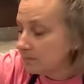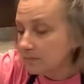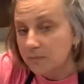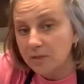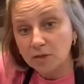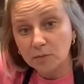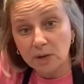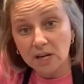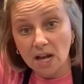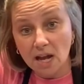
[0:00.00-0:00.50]

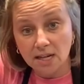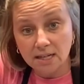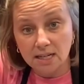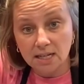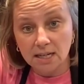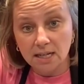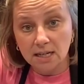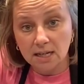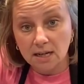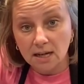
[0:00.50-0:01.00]
3
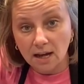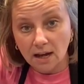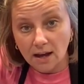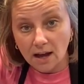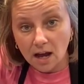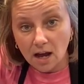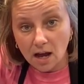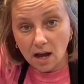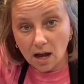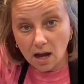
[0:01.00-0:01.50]
onion,
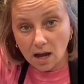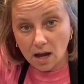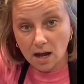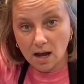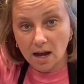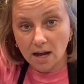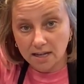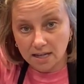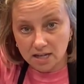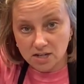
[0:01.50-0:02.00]

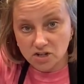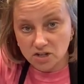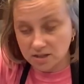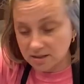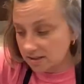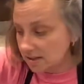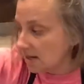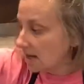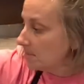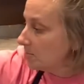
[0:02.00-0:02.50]
a kitchen
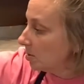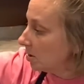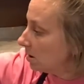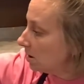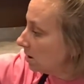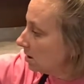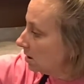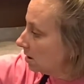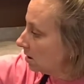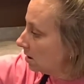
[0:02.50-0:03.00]

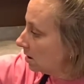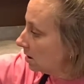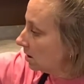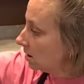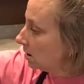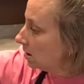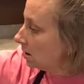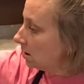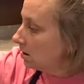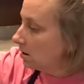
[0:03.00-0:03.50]
staple.
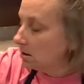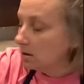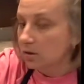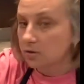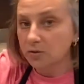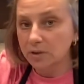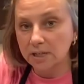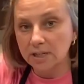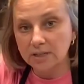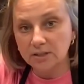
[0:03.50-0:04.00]

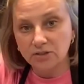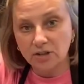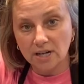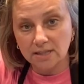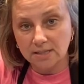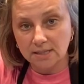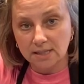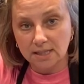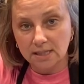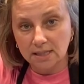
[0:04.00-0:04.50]
Greek
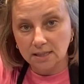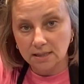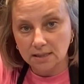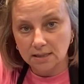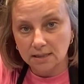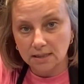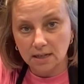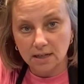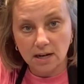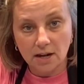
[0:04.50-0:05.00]
dressing,
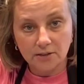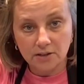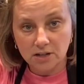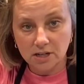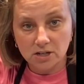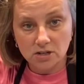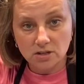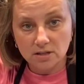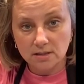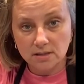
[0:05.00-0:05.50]
another
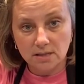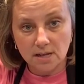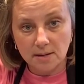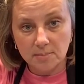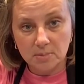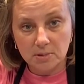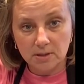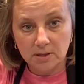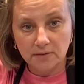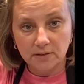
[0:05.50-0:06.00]
kitchen
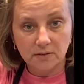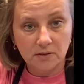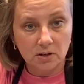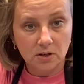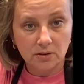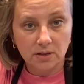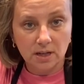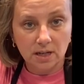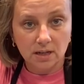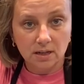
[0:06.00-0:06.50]
staple. Even if you don't
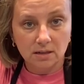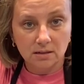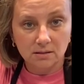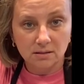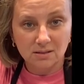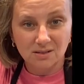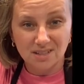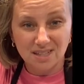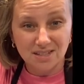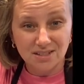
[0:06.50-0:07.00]
like
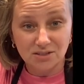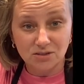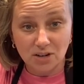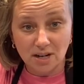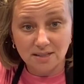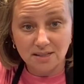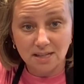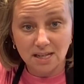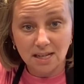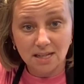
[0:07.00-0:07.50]
Greek
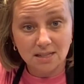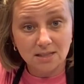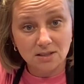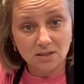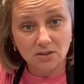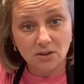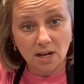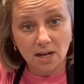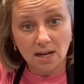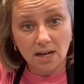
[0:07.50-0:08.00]
dressing, it's
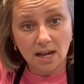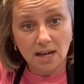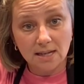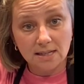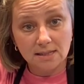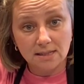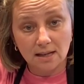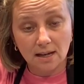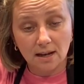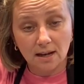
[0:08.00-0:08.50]
great
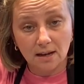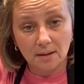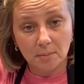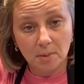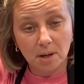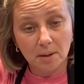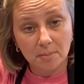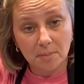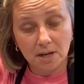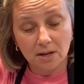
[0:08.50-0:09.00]
as
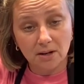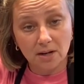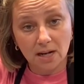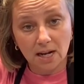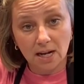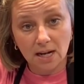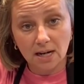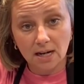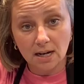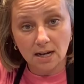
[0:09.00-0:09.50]
a
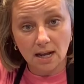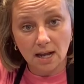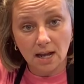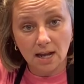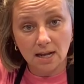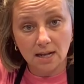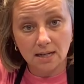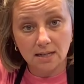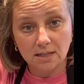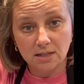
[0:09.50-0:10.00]
marinade
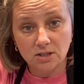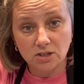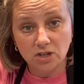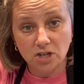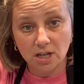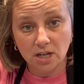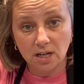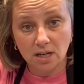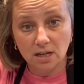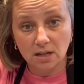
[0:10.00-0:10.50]
on
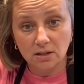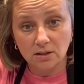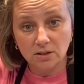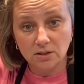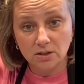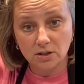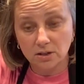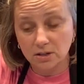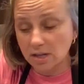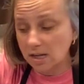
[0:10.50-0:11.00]
chicken or
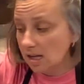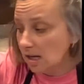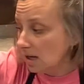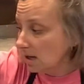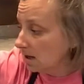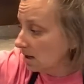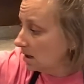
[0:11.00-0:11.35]
turkey,